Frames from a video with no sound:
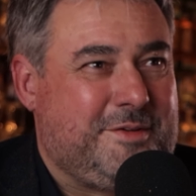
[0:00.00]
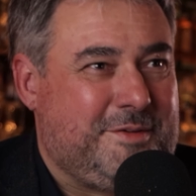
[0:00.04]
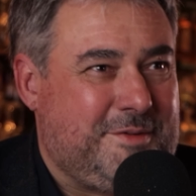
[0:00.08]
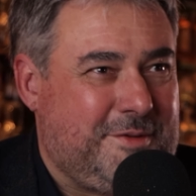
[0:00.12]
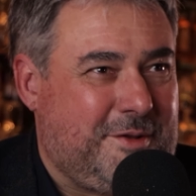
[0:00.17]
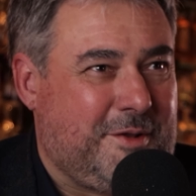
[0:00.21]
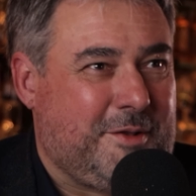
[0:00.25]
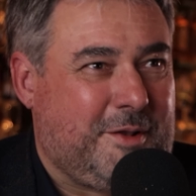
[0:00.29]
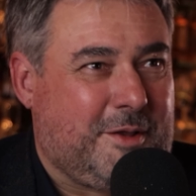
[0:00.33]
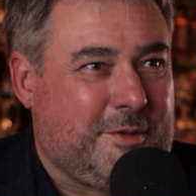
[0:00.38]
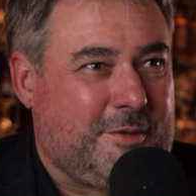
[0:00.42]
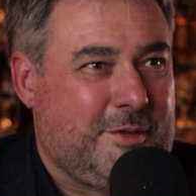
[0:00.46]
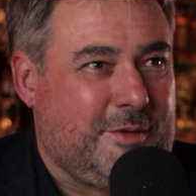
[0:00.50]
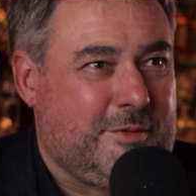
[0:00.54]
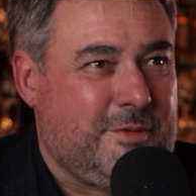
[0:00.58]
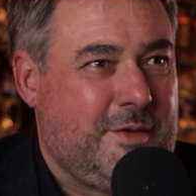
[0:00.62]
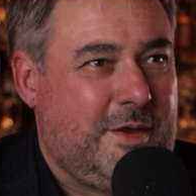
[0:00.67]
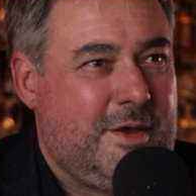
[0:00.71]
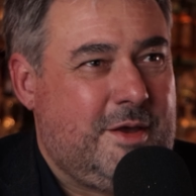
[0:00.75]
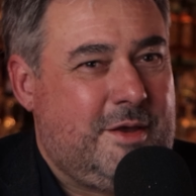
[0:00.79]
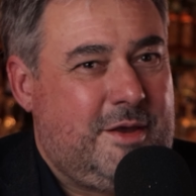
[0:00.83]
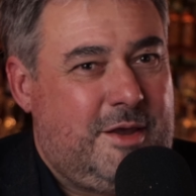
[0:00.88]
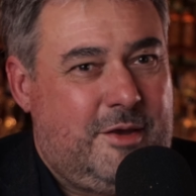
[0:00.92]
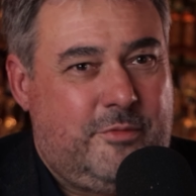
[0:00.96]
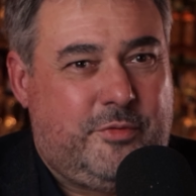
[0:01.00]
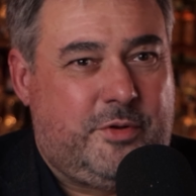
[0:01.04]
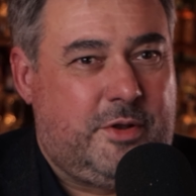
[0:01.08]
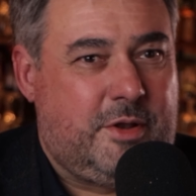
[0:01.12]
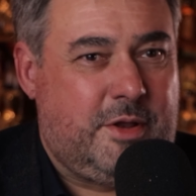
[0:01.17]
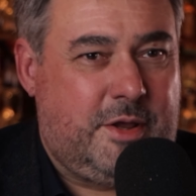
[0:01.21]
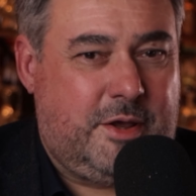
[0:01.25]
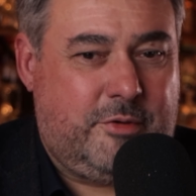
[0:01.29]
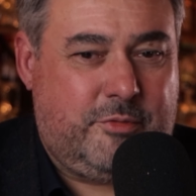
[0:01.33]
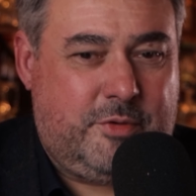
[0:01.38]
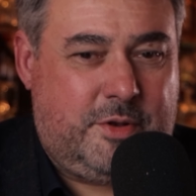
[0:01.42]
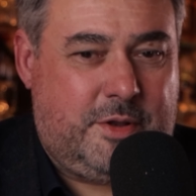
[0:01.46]
Yeah, yeah, like yeah. A, even
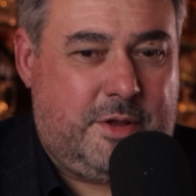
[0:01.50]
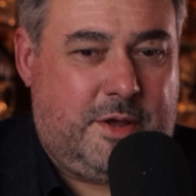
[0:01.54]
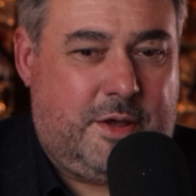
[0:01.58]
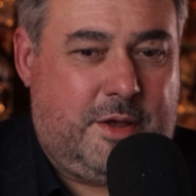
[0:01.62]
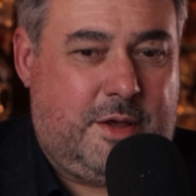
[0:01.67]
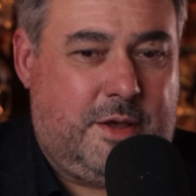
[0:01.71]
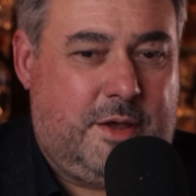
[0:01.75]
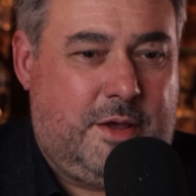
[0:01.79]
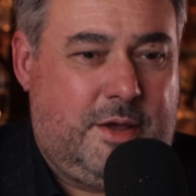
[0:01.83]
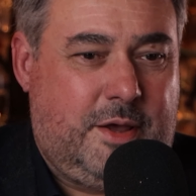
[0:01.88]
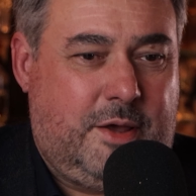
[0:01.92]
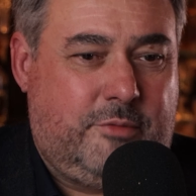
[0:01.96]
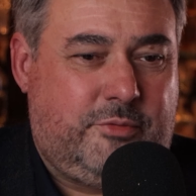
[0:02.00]
Indeed even, result.